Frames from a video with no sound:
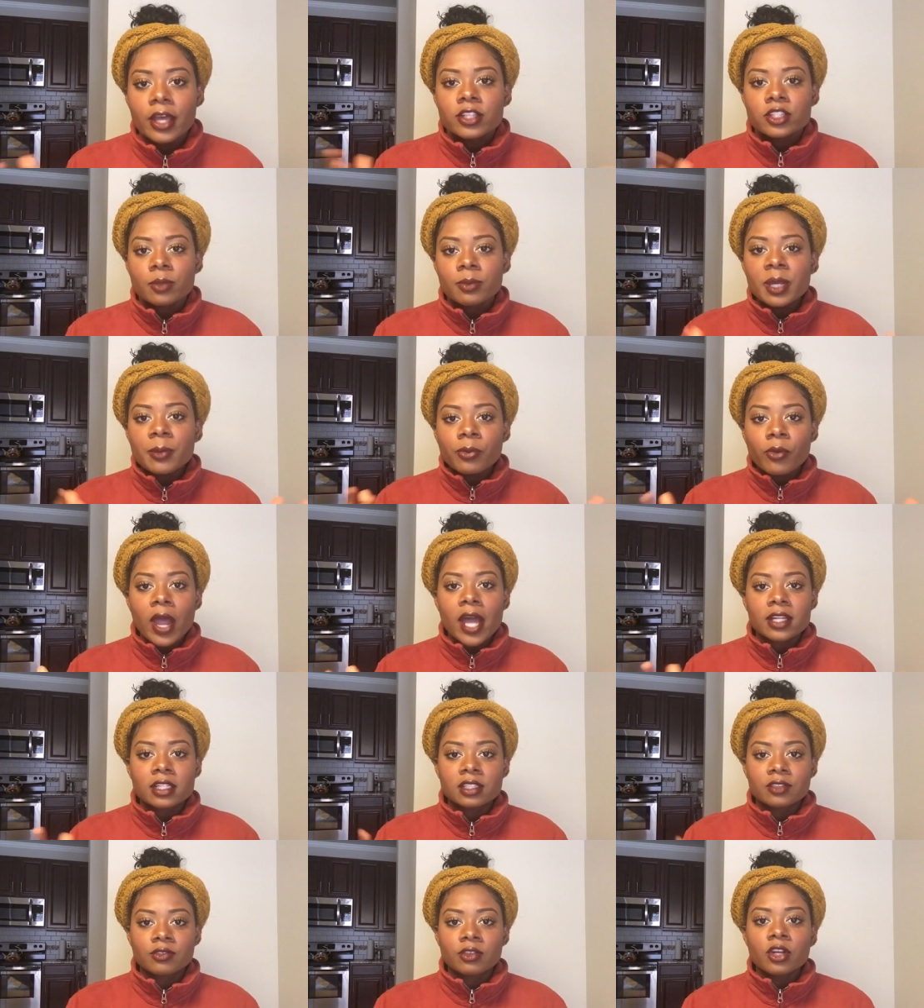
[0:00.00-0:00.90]
So be
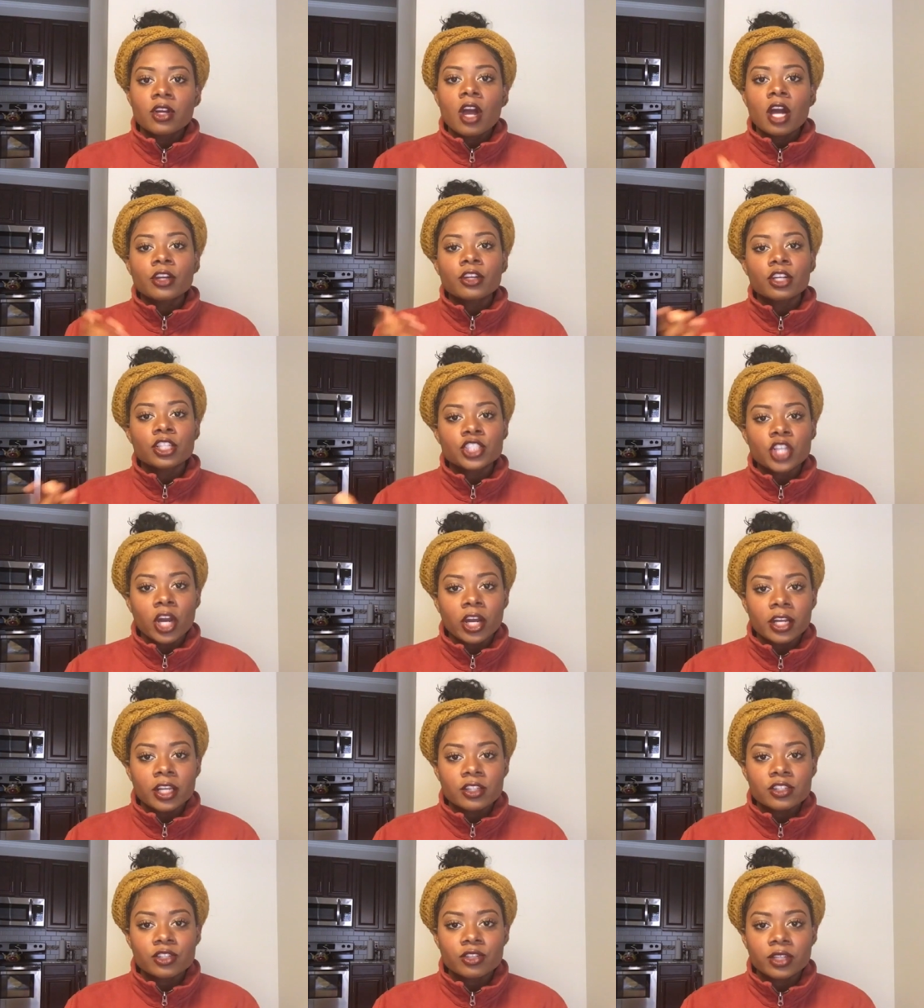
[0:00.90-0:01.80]
proactive. Look on your
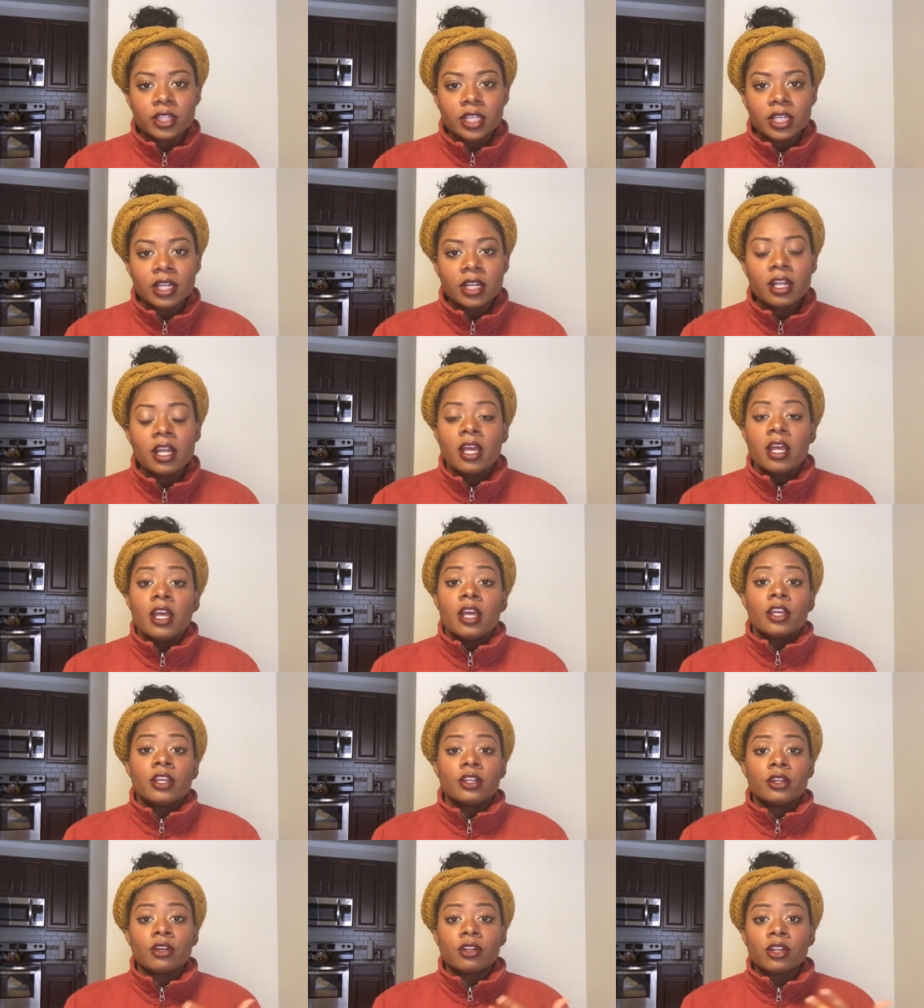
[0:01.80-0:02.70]
charting screen,
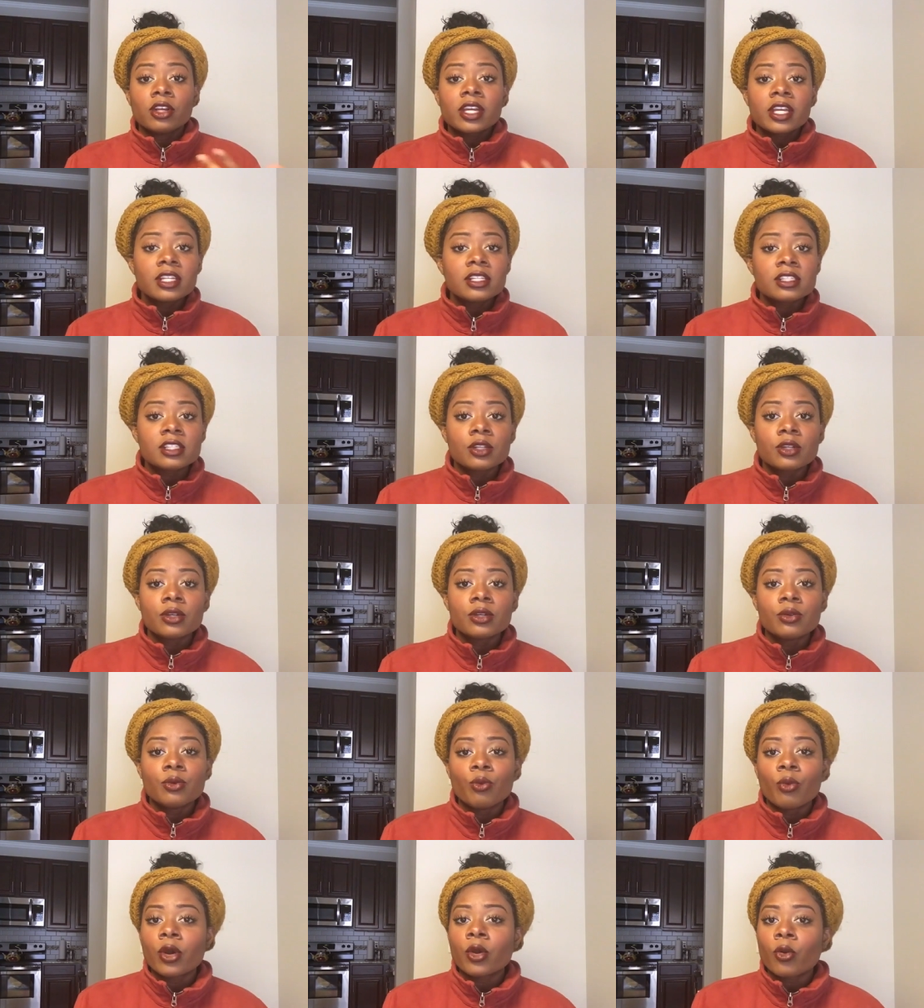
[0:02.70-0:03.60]
look and see
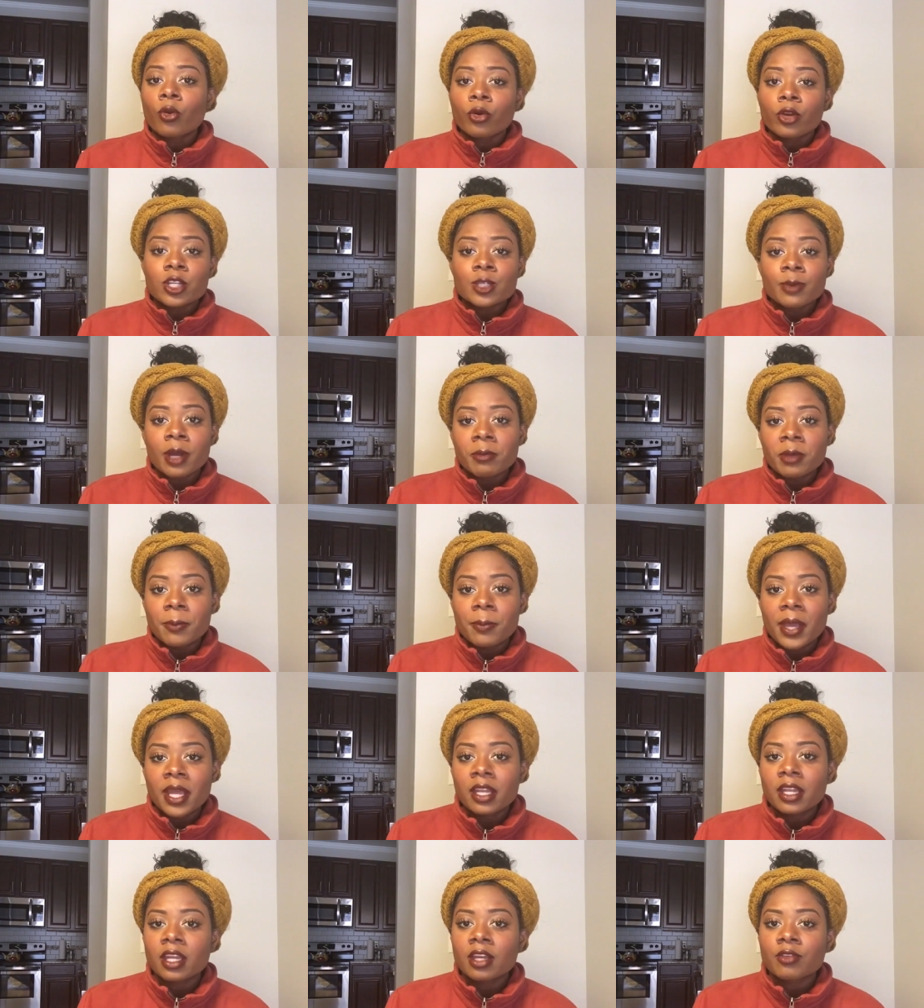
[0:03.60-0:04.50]
what orders might be
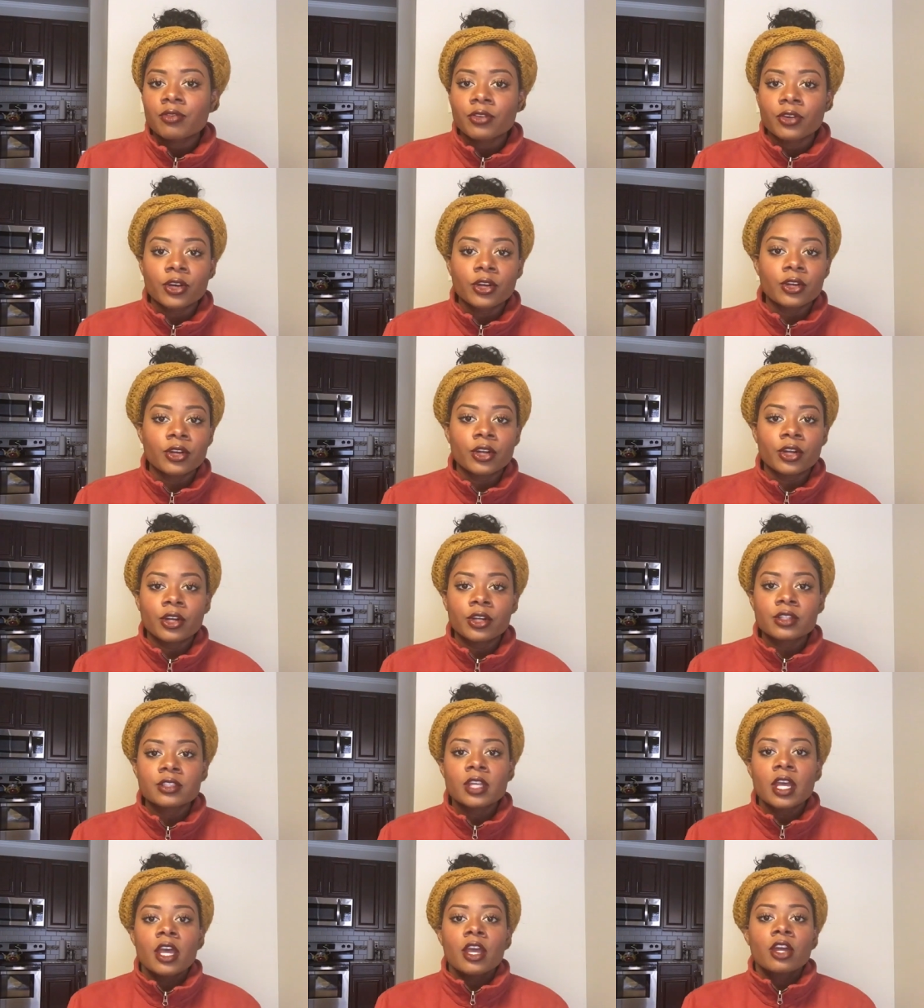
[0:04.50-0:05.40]
pending for a
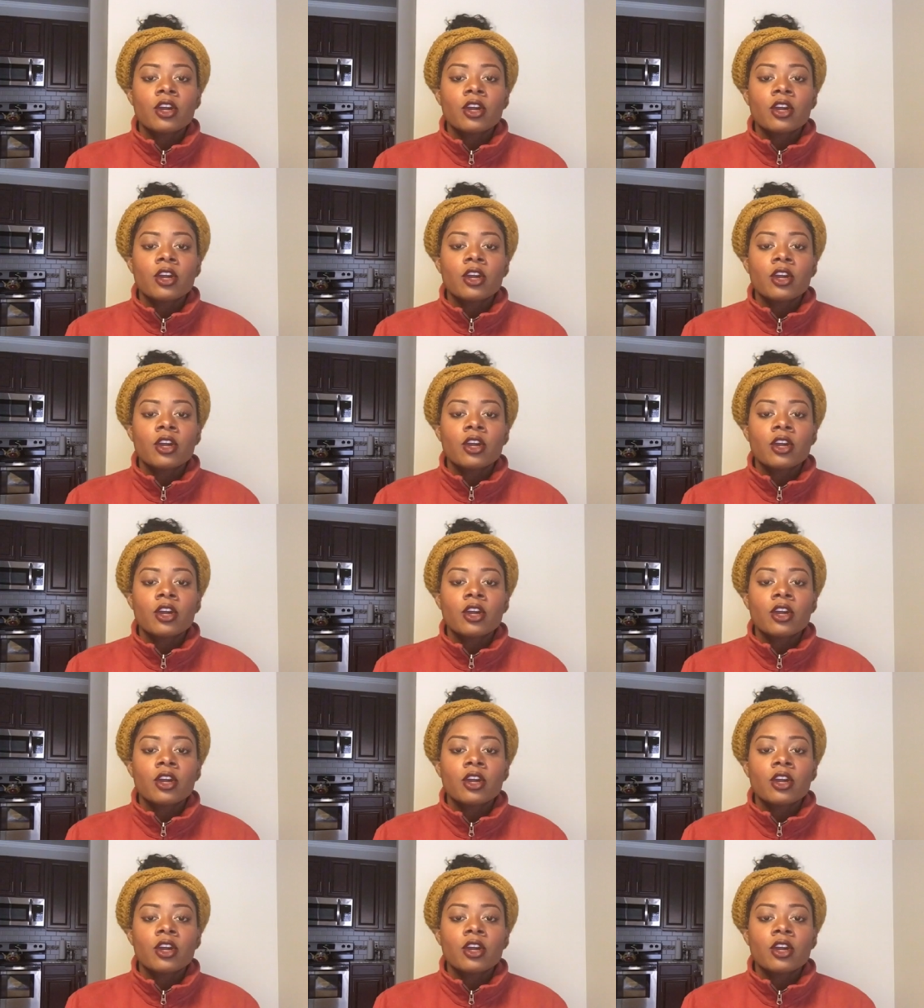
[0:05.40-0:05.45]
nurse.